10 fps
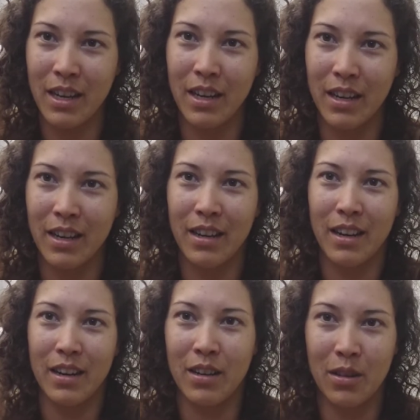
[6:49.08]
in
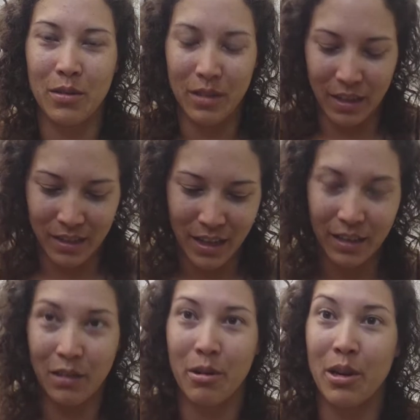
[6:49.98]
and close and
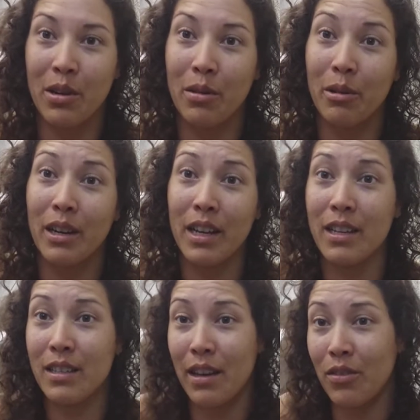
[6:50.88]
exactly where you know where it
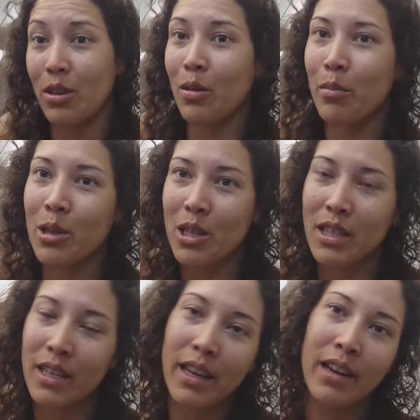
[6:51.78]
is, having your
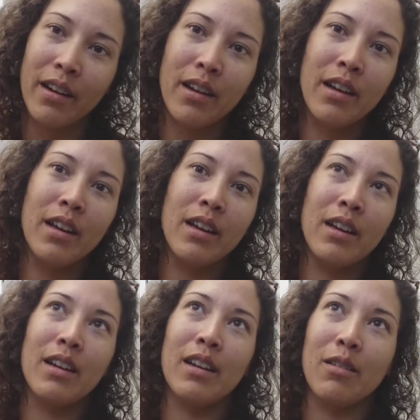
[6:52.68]
emergency air
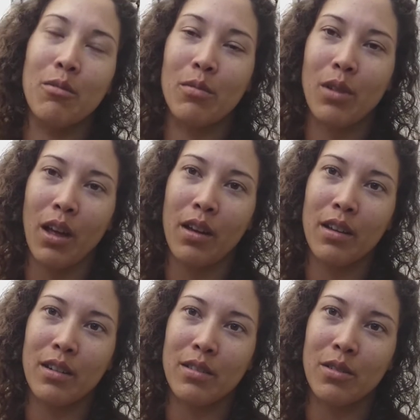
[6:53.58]

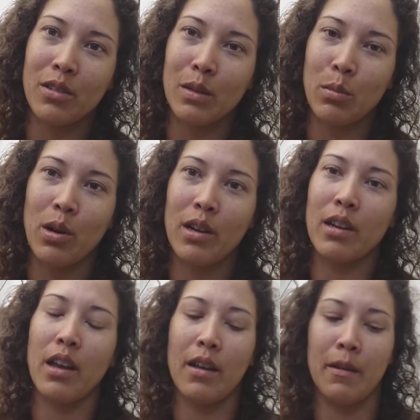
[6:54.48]
in a certain spot,
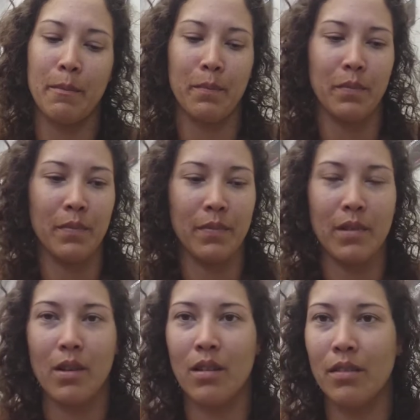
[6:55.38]

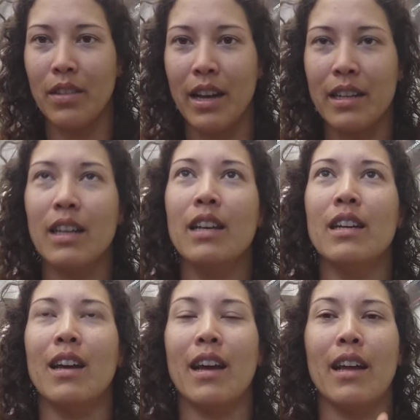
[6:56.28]
all of that.
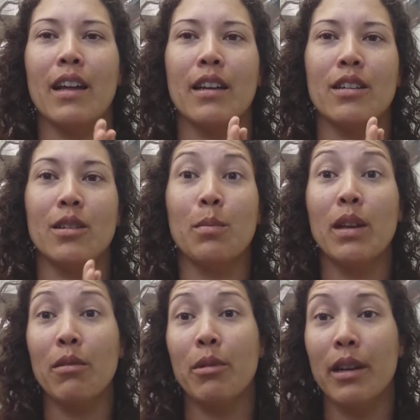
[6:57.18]
And just
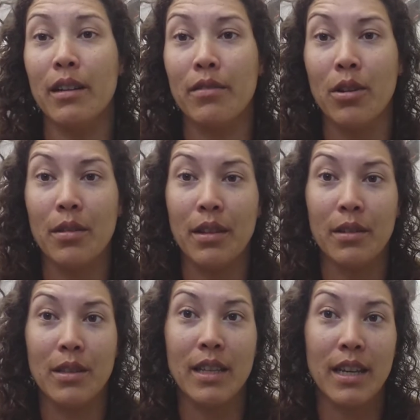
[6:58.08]
being aware of all of
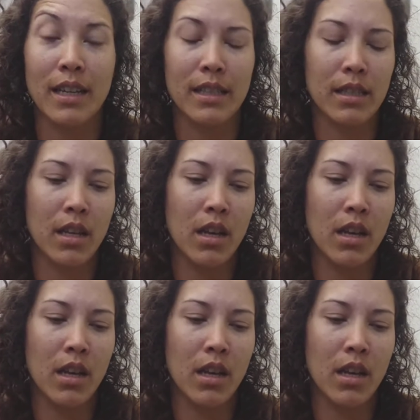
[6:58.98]
those things